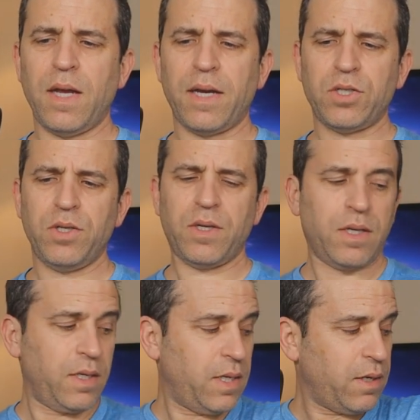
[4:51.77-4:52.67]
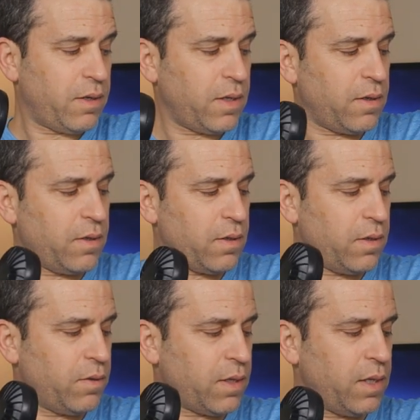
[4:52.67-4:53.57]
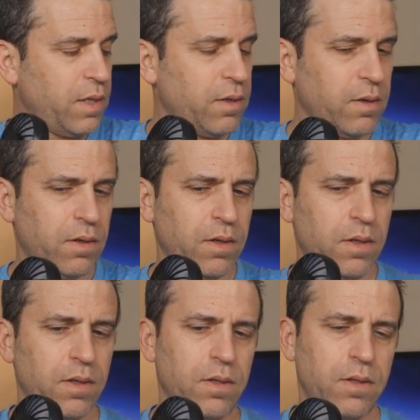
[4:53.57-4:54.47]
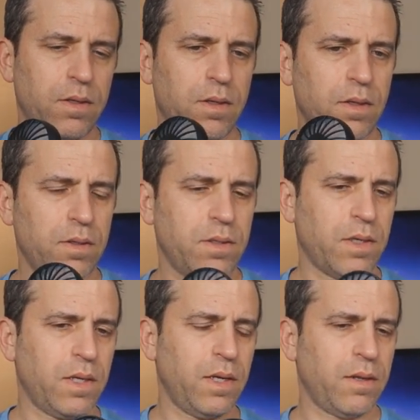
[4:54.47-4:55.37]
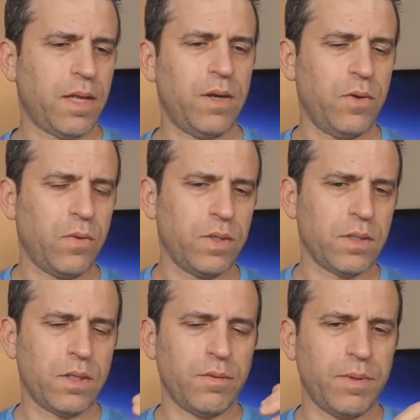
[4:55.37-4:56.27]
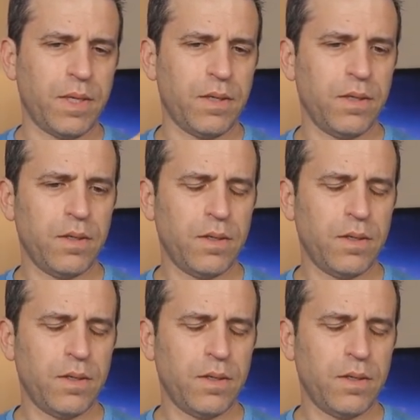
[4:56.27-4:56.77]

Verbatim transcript: Actually, you can hear it, you can hear, so you can hear that noise a little bit